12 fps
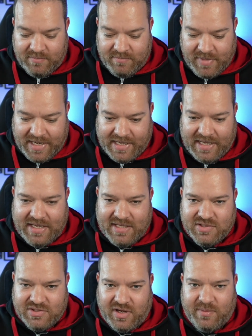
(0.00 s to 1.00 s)
make it
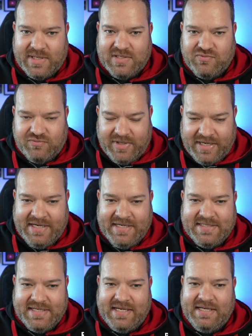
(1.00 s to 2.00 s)
so it's
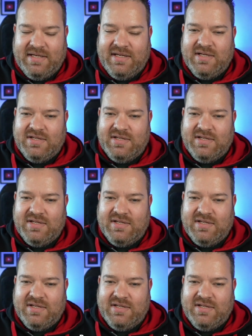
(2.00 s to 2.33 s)
easy,